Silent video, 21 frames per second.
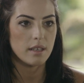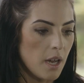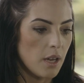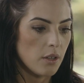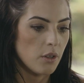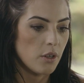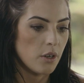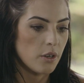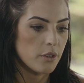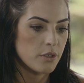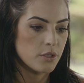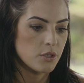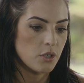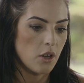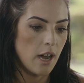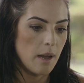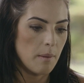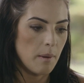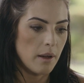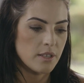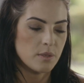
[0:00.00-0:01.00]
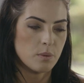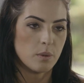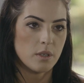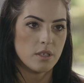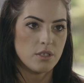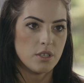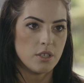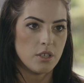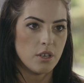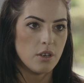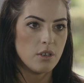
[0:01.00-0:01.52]
A lot of the time I just wanted
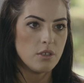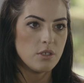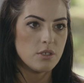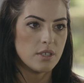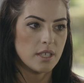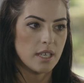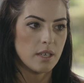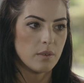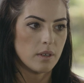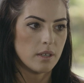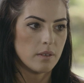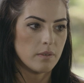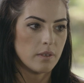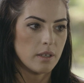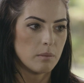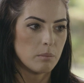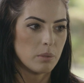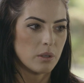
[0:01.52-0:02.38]
to use to get rid of it